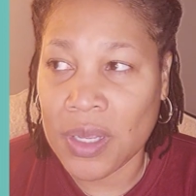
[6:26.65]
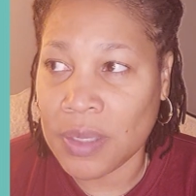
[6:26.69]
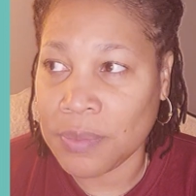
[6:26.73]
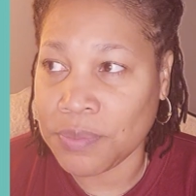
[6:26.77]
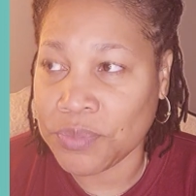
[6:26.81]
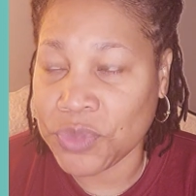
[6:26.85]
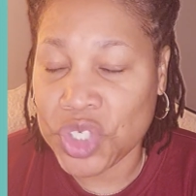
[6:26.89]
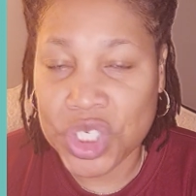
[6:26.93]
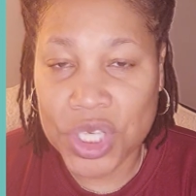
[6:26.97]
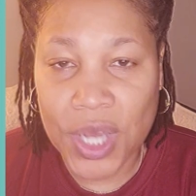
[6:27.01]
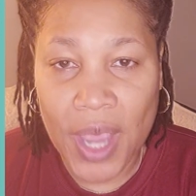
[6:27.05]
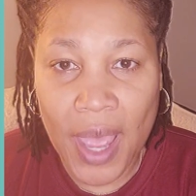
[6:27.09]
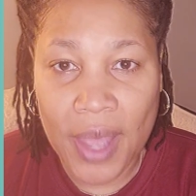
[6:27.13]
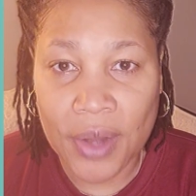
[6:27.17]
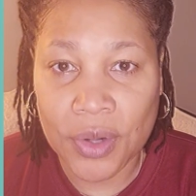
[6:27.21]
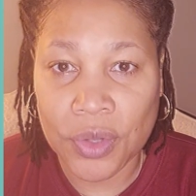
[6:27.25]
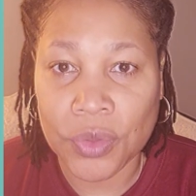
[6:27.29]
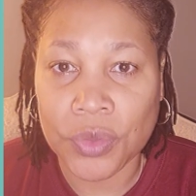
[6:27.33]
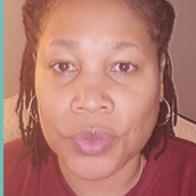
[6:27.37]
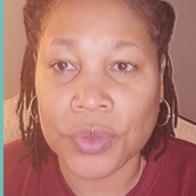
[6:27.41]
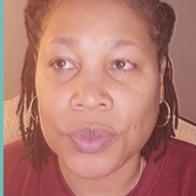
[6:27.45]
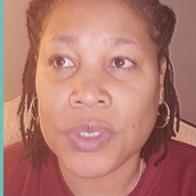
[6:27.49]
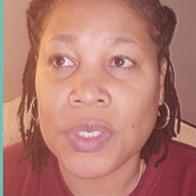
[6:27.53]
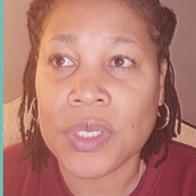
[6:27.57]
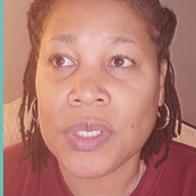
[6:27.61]

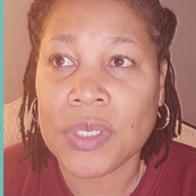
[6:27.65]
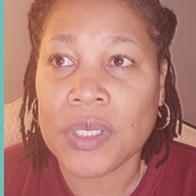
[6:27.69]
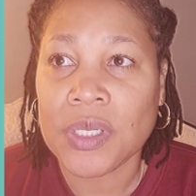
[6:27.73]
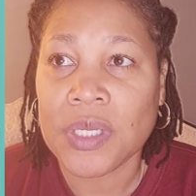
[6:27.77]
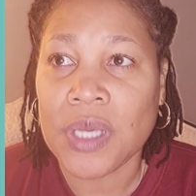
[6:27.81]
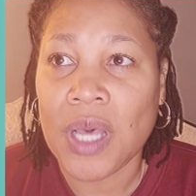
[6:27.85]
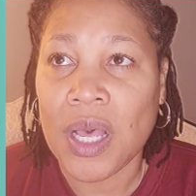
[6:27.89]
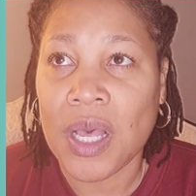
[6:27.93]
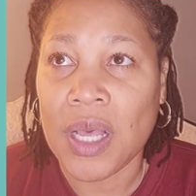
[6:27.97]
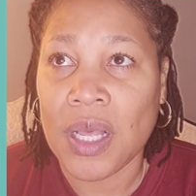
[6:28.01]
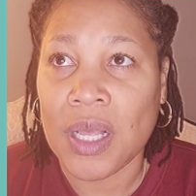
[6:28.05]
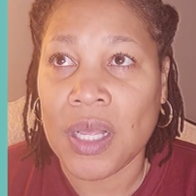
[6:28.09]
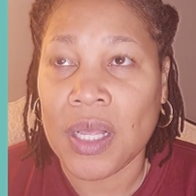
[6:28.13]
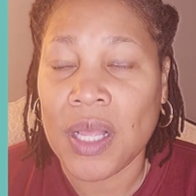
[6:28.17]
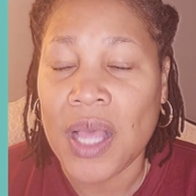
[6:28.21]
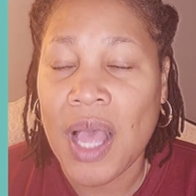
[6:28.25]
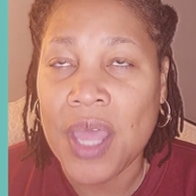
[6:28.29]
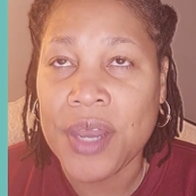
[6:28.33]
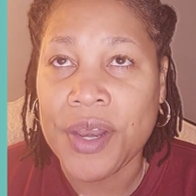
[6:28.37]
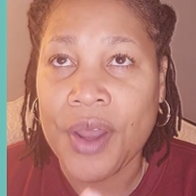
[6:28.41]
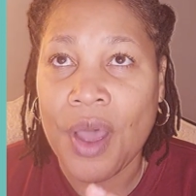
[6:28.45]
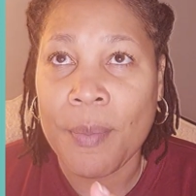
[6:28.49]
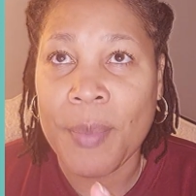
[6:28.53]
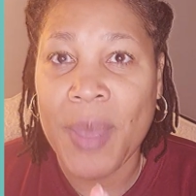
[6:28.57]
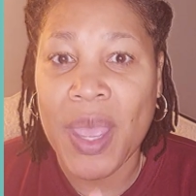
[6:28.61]
channel
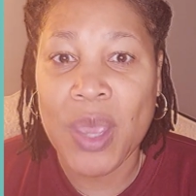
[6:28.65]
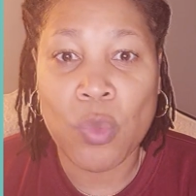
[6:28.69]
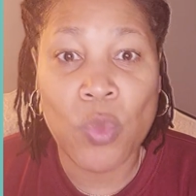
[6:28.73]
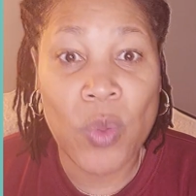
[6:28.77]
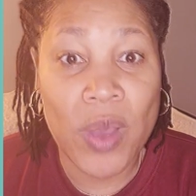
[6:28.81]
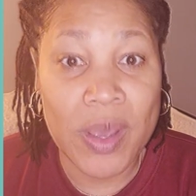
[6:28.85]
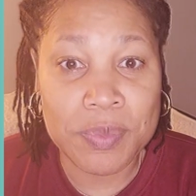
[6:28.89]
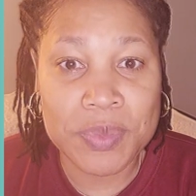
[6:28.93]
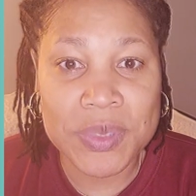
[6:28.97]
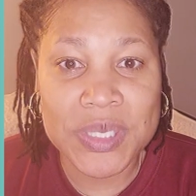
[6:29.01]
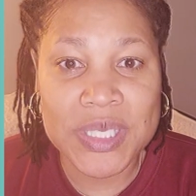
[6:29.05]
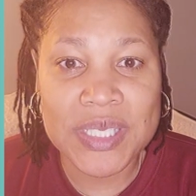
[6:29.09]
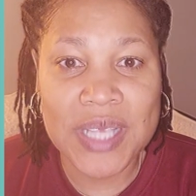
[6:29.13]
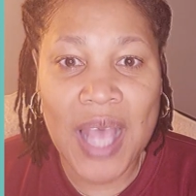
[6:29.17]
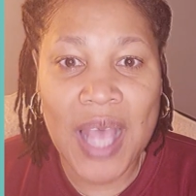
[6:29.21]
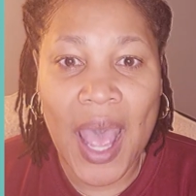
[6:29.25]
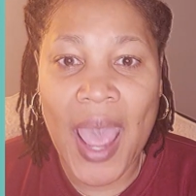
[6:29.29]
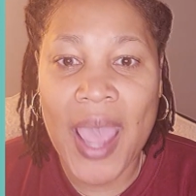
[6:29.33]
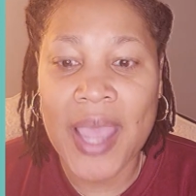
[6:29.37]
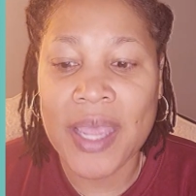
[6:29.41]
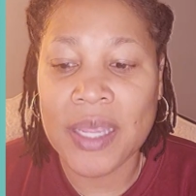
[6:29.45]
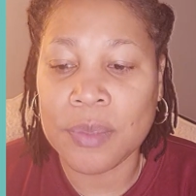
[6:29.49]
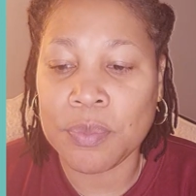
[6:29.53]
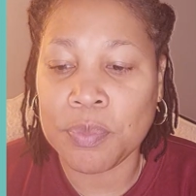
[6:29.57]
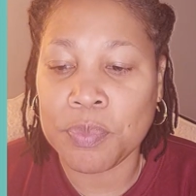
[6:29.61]
and on my
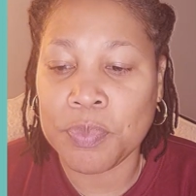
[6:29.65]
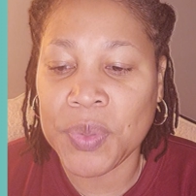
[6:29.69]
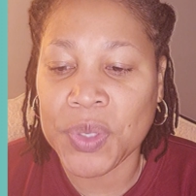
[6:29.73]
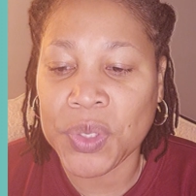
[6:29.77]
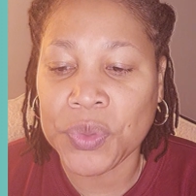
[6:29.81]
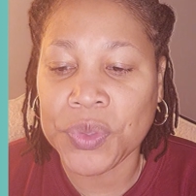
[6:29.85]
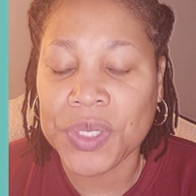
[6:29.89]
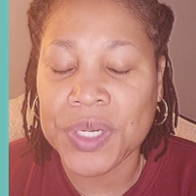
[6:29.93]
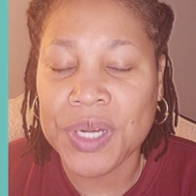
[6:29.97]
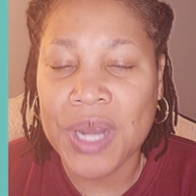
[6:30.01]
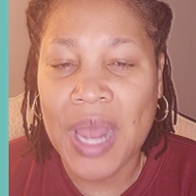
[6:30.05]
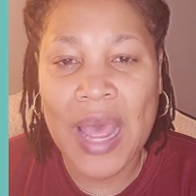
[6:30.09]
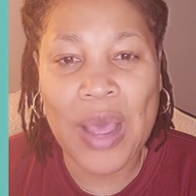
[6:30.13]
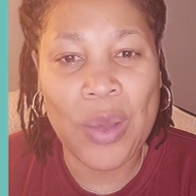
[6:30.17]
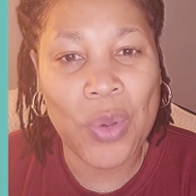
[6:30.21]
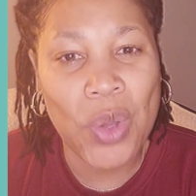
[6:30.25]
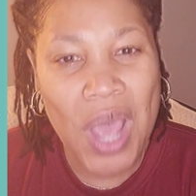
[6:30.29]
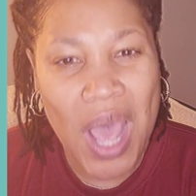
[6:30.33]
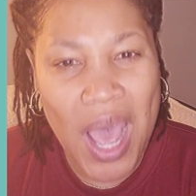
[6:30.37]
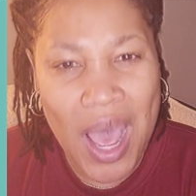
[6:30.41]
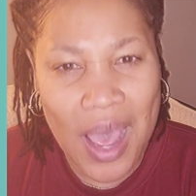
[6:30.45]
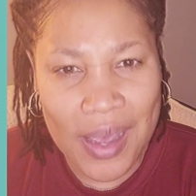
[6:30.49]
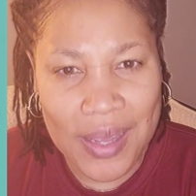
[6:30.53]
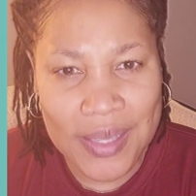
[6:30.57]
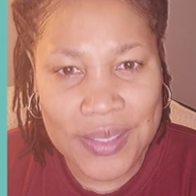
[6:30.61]
website, building out
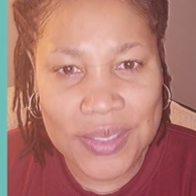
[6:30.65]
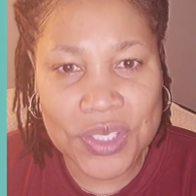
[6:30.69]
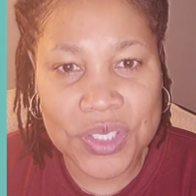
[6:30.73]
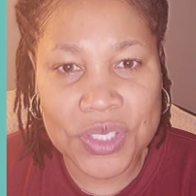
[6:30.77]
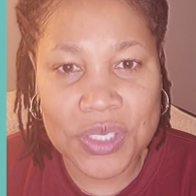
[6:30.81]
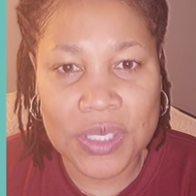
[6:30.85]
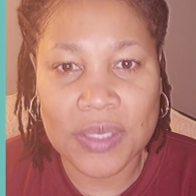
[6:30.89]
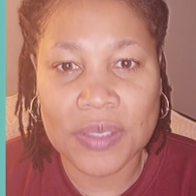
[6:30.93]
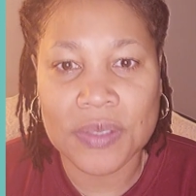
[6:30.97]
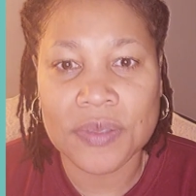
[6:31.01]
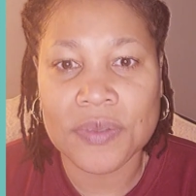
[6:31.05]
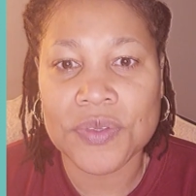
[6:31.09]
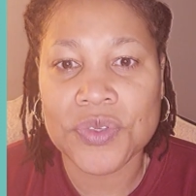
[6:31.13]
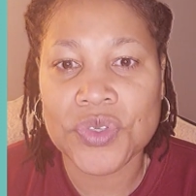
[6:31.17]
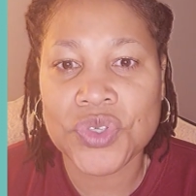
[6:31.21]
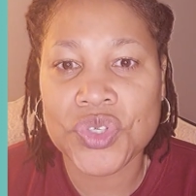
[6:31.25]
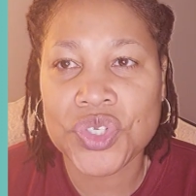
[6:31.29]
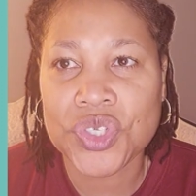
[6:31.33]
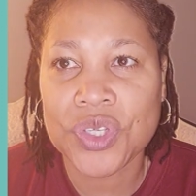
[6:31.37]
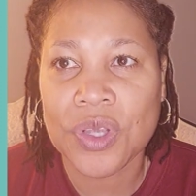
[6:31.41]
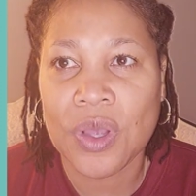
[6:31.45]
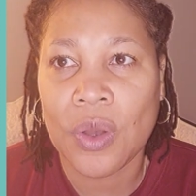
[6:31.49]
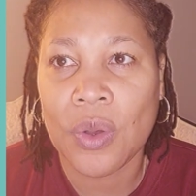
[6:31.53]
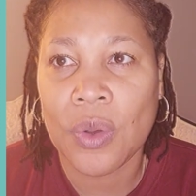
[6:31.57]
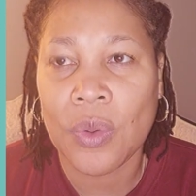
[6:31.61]
content,
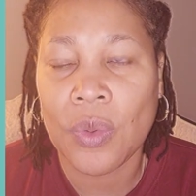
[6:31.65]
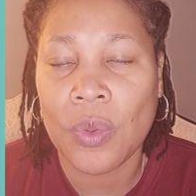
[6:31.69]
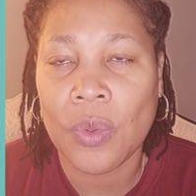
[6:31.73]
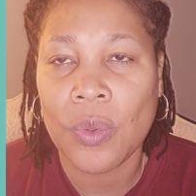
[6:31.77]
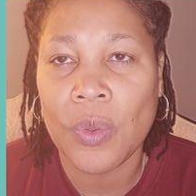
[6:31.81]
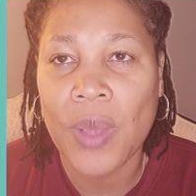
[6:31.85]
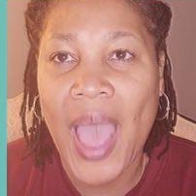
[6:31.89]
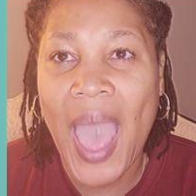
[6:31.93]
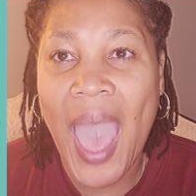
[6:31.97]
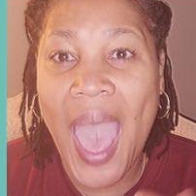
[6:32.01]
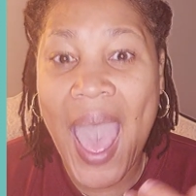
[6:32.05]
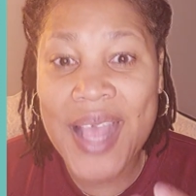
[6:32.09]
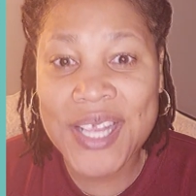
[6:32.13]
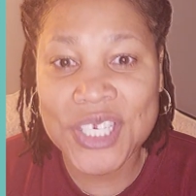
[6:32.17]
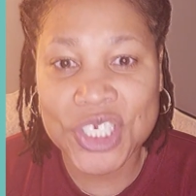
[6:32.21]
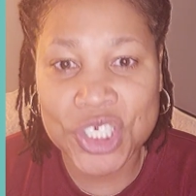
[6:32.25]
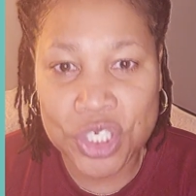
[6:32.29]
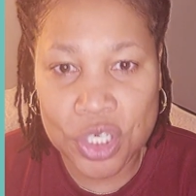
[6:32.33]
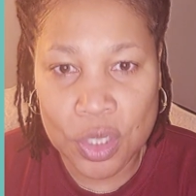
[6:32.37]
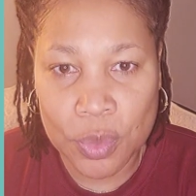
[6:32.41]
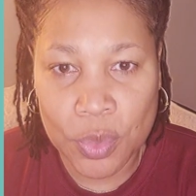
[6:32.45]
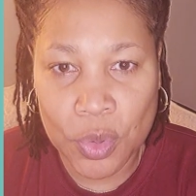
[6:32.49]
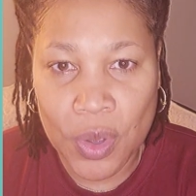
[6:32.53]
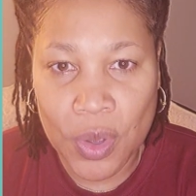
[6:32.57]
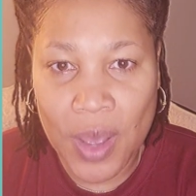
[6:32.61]
so
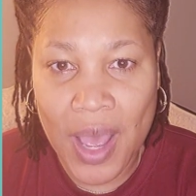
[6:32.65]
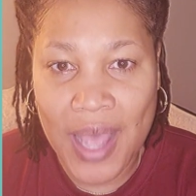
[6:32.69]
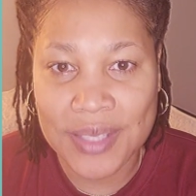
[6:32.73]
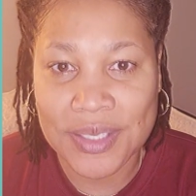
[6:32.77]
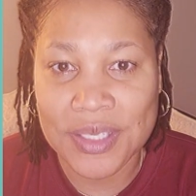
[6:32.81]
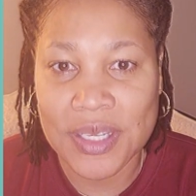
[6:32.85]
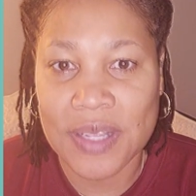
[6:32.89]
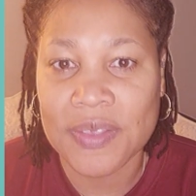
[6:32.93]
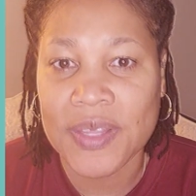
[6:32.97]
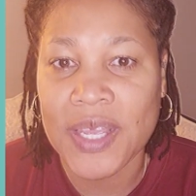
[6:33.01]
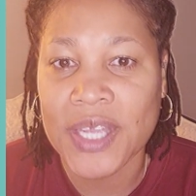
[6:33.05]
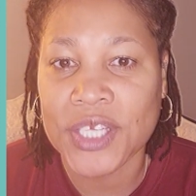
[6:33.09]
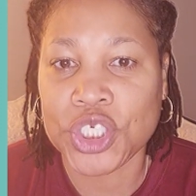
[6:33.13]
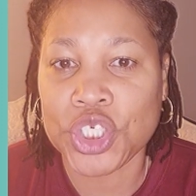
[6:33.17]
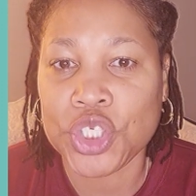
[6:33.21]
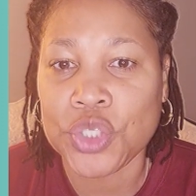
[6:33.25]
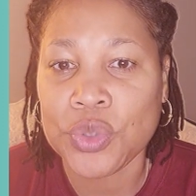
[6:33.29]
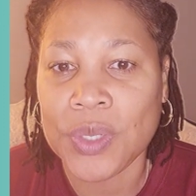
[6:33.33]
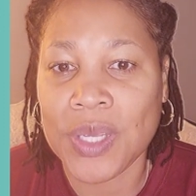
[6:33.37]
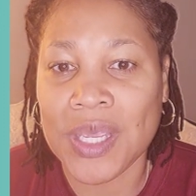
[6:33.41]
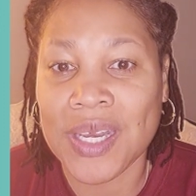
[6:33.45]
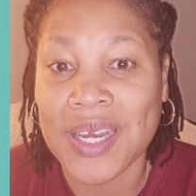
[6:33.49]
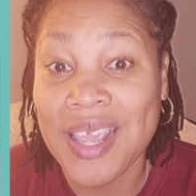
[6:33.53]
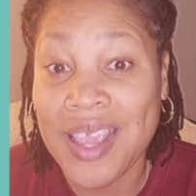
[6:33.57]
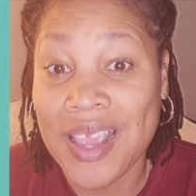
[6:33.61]
actionable content that you
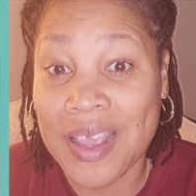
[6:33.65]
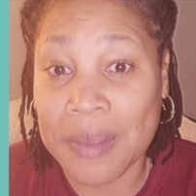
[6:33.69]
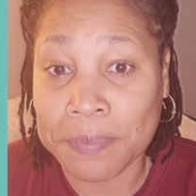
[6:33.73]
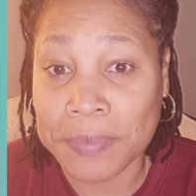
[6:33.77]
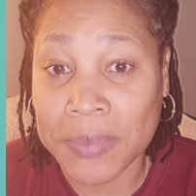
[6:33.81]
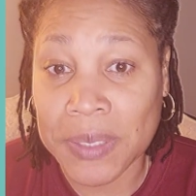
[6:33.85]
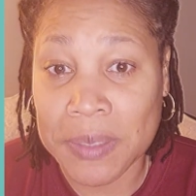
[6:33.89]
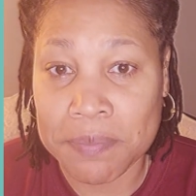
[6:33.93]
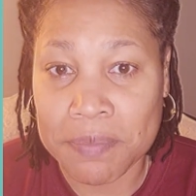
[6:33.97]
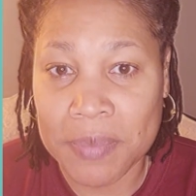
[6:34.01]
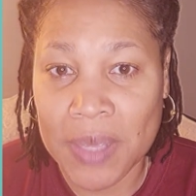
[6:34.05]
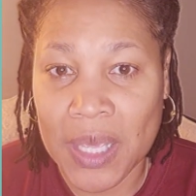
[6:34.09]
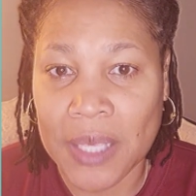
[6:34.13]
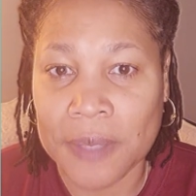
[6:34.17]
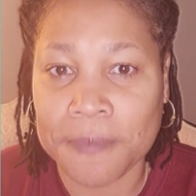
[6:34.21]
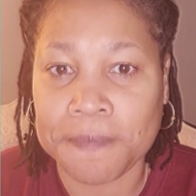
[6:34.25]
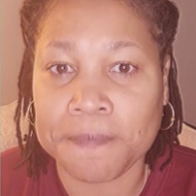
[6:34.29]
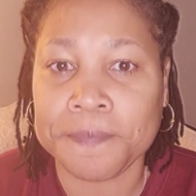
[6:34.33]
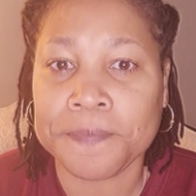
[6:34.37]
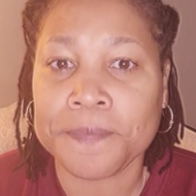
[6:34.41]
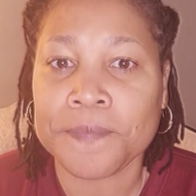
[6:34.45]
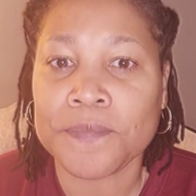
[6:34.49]
can implement,